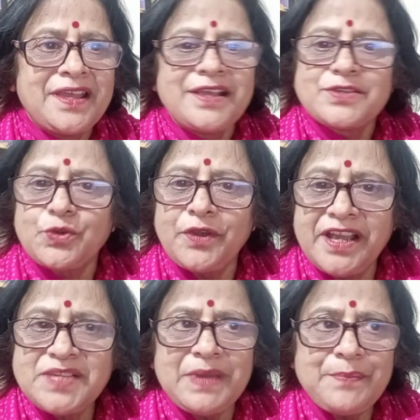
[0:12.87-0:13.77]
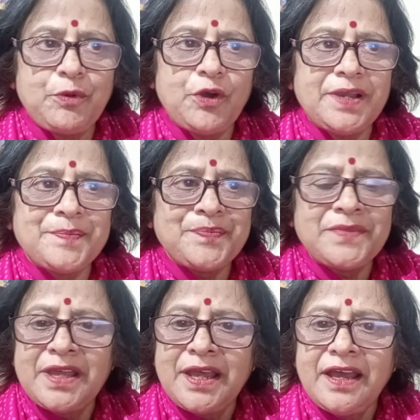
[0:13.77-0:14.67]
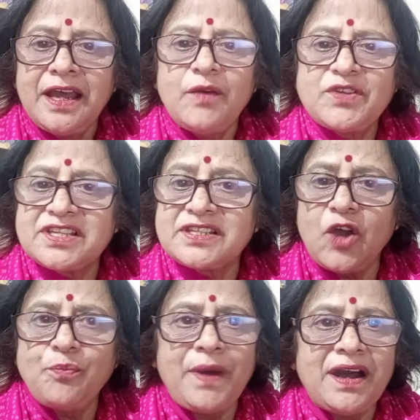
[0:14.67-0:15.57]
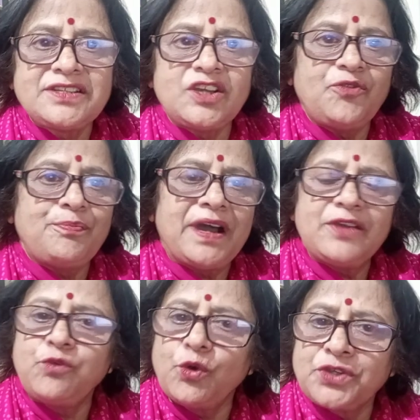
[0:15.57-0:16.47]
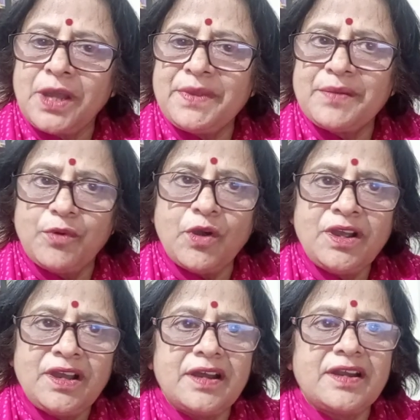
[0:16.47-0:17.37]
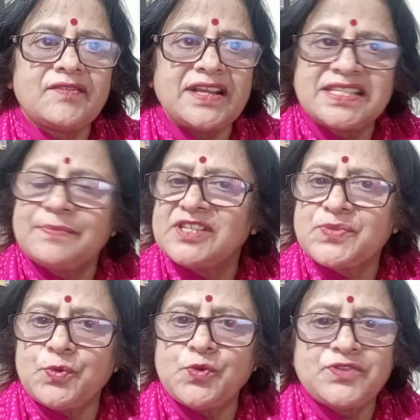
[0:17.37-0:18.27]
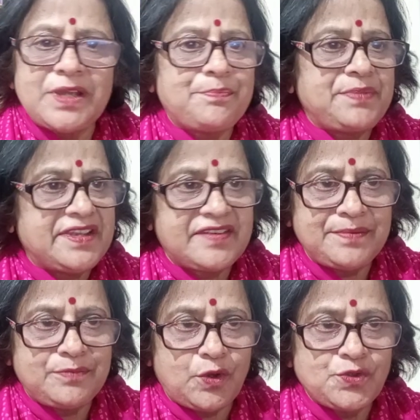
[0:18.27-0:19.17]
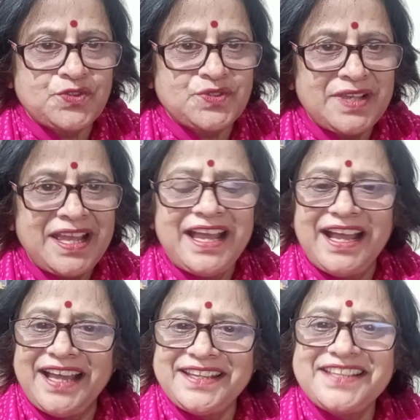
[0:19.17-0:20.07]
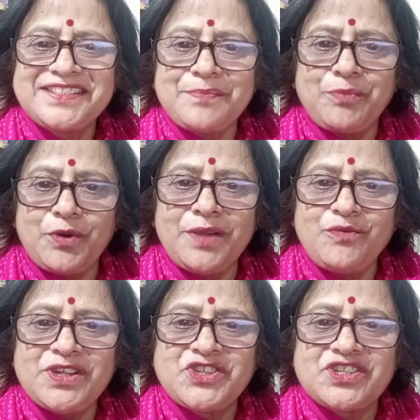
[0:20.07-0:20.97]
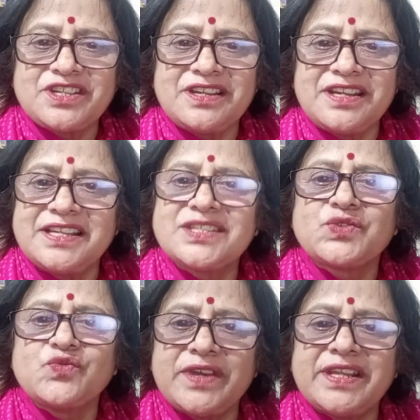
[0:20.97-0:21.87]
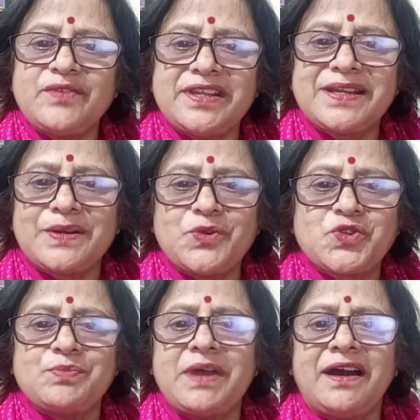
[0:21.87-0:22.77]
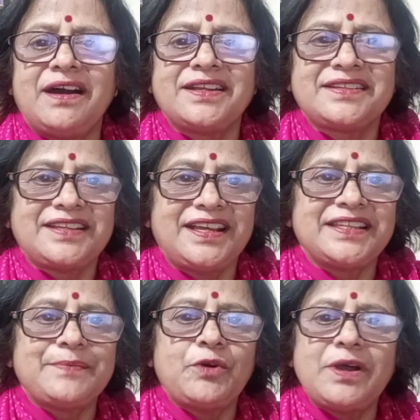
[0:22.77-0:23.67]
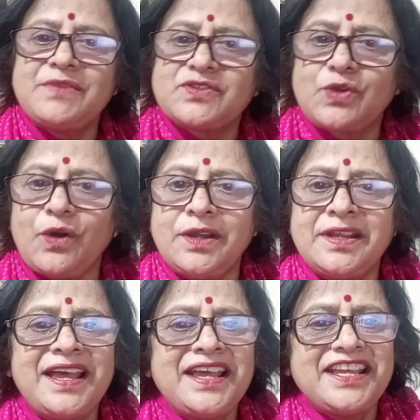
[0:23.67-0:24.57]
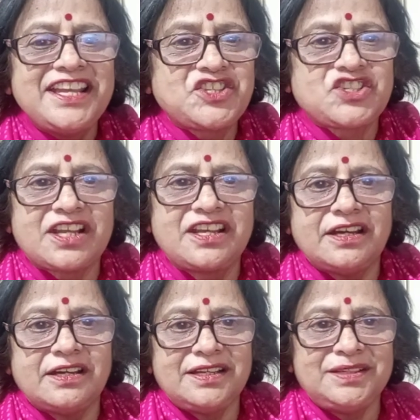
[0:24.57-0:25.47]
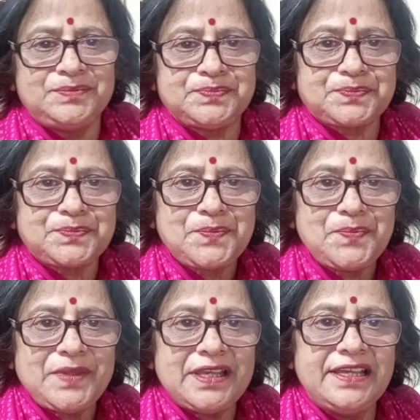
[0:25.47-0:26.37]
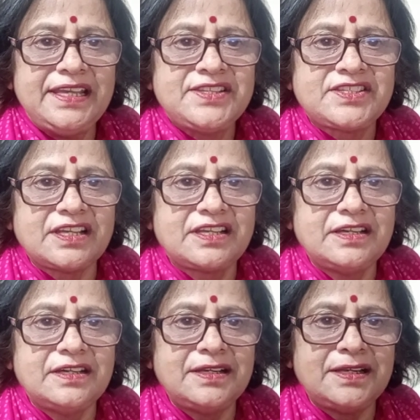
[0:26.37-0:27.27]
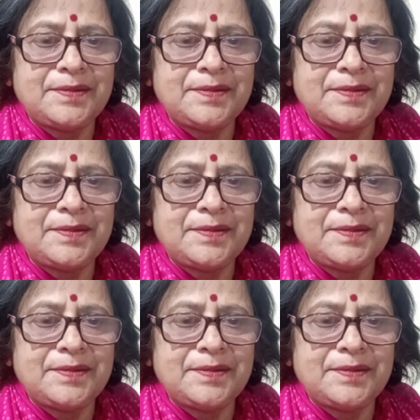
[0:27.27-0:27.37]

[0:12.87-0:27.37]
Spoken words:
So here's my poem, which is now part of my forthcoming book, Runcible Spoons and Pea Green Boats. And it's a poem which is very, very close to my heart. And the poem is called It's a Girl. It's a Girl.